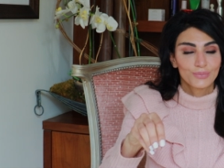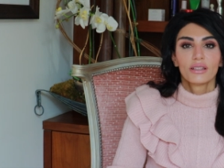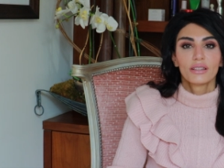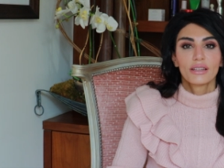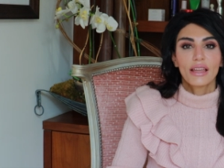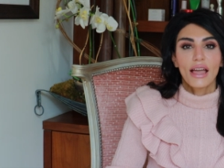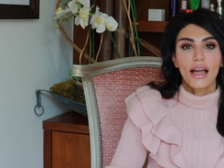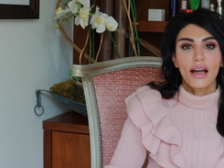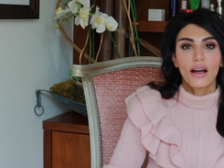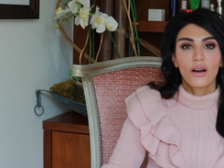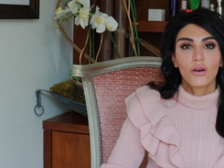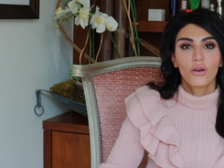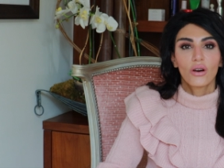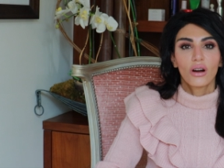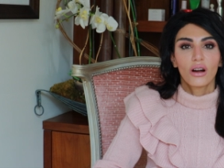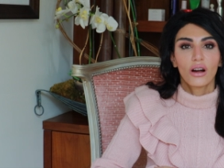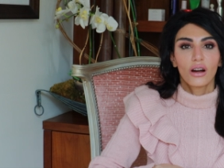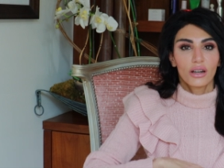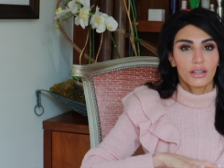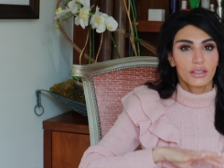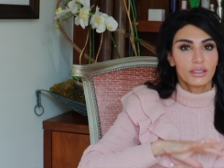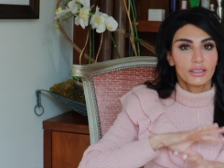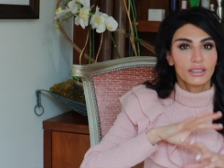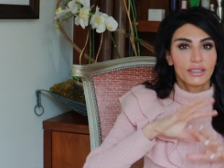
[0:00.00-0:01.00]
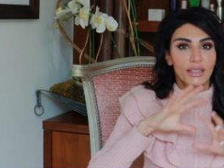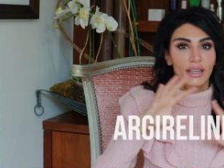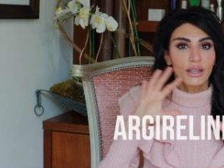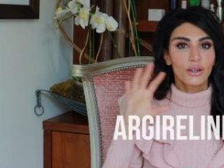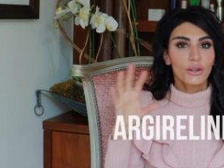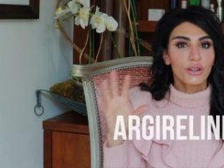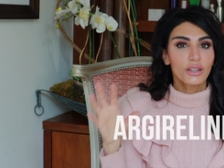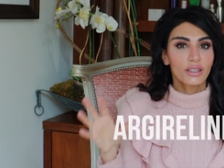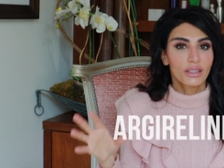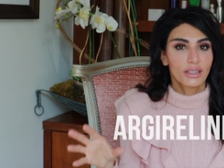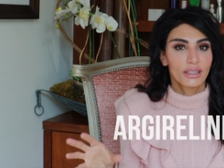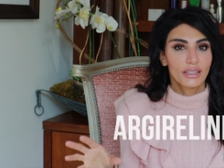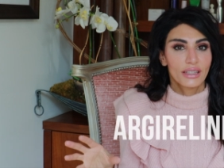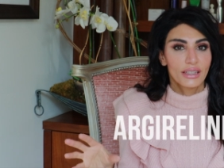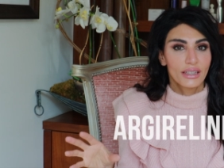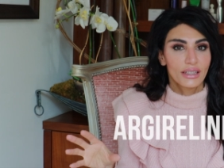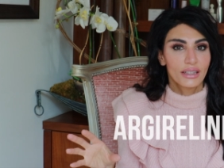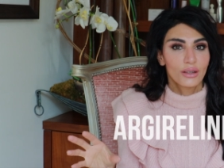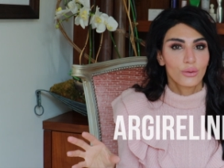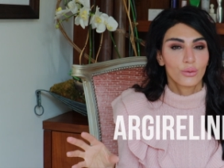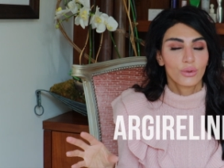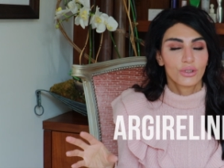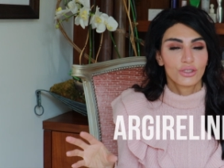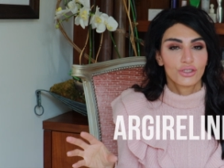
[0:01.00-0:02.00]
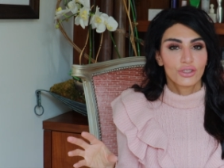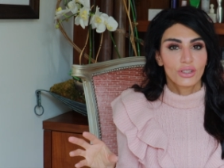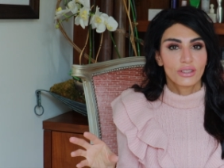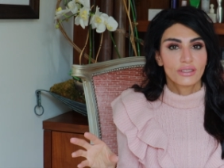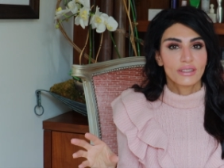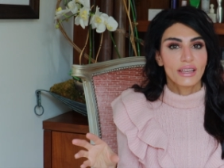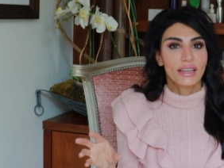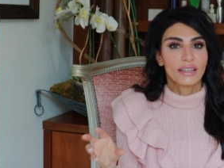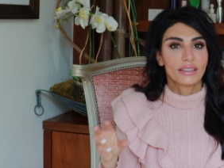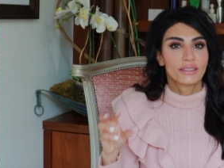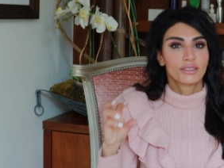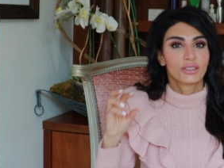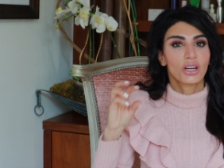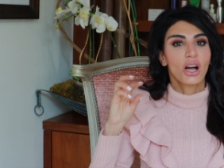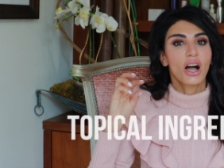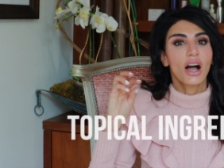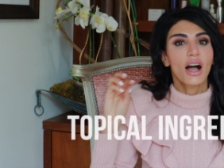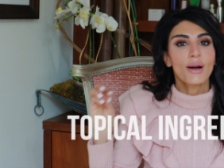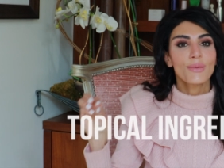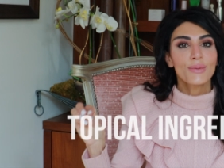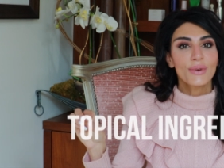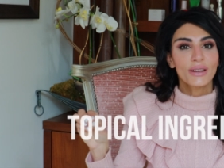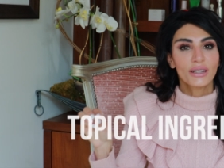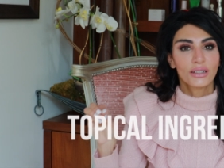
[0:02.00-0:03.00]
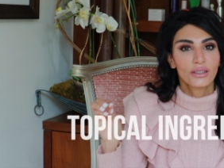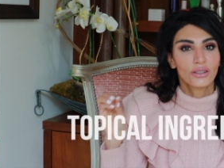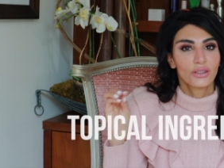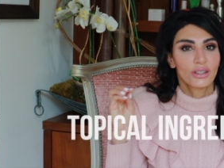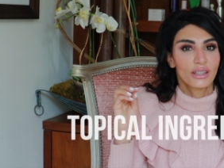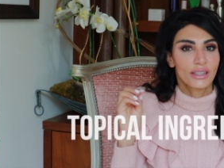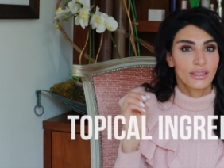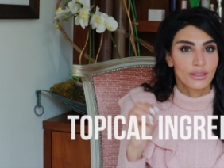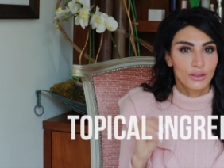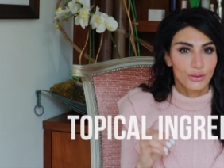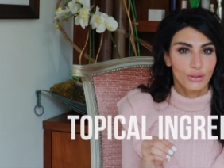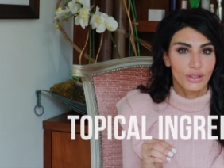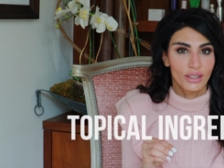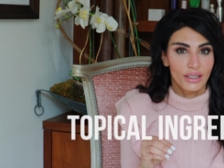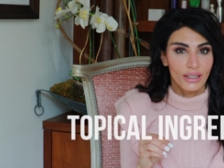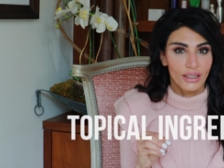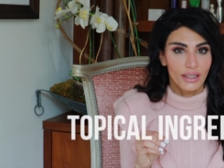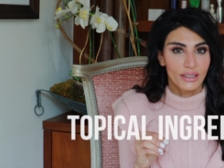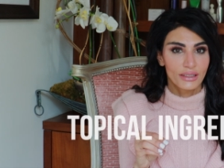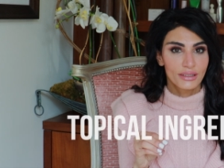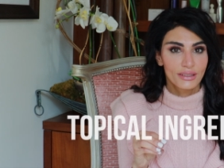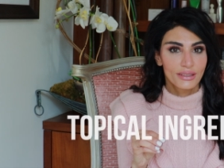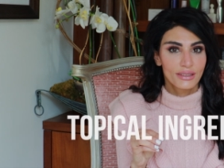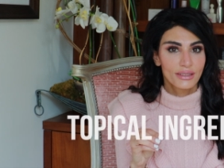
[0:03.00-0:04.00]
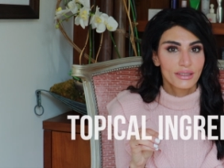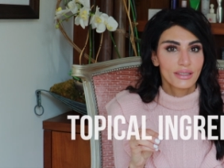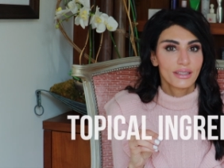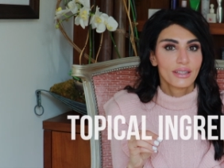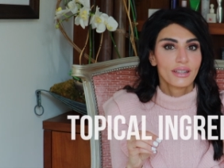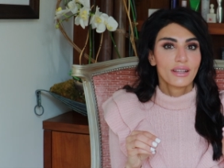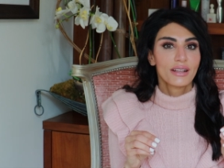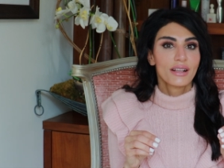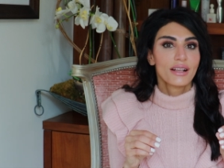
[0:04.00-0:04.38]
Now Argireline, which is a topical ingredient,